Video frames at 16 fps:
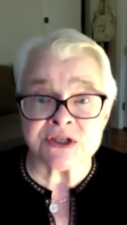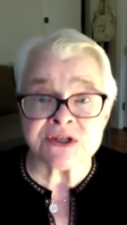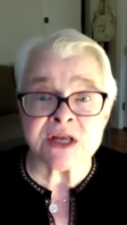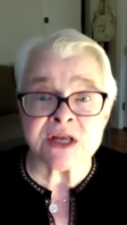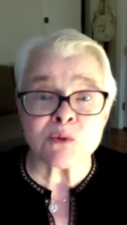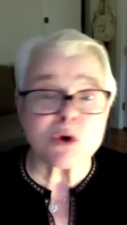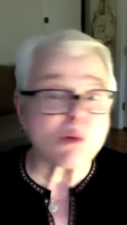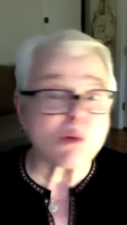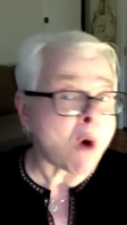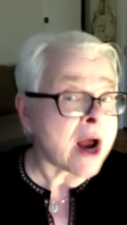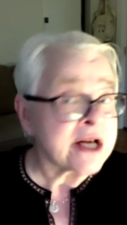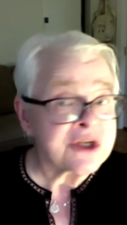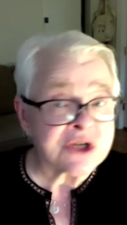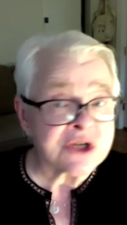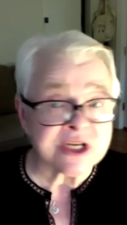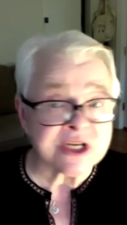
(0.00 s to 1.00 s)
that we're
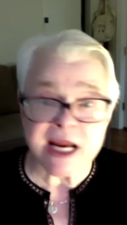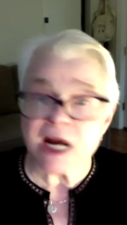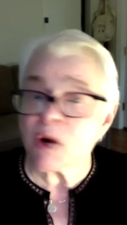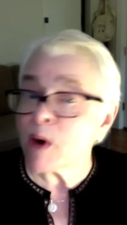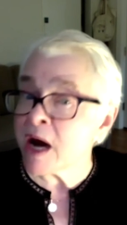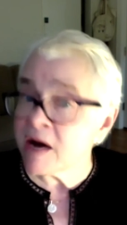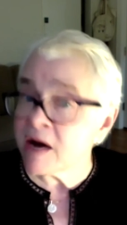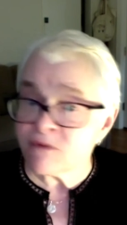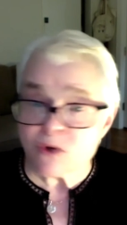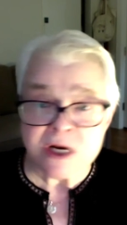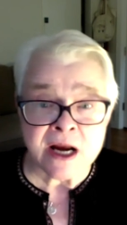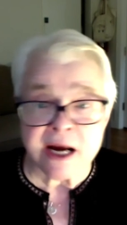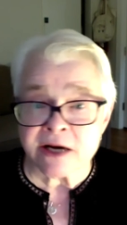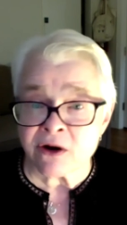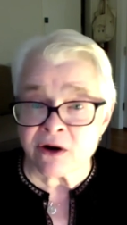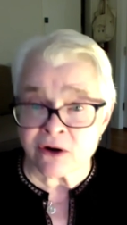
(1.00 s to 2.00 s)
watching now every
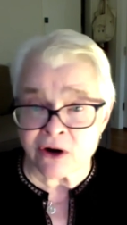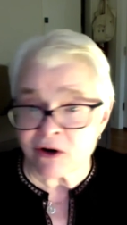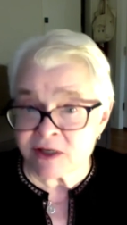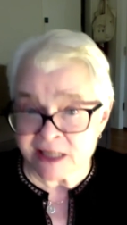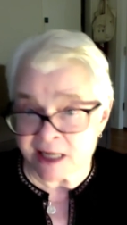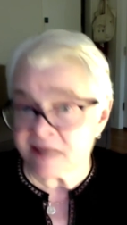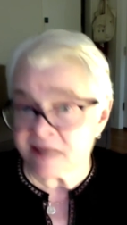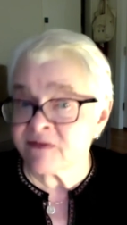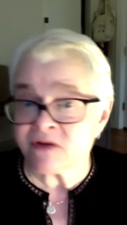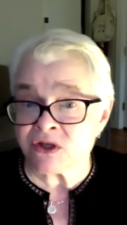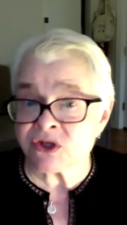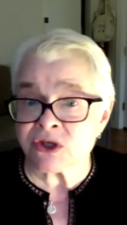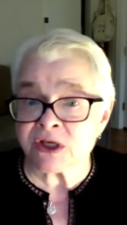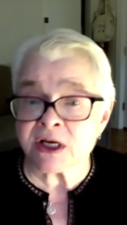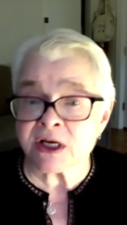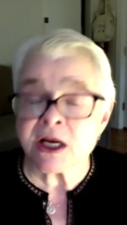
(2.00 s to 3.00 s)
night on our
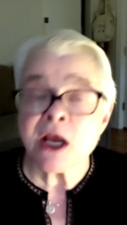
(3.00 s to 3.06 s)
television.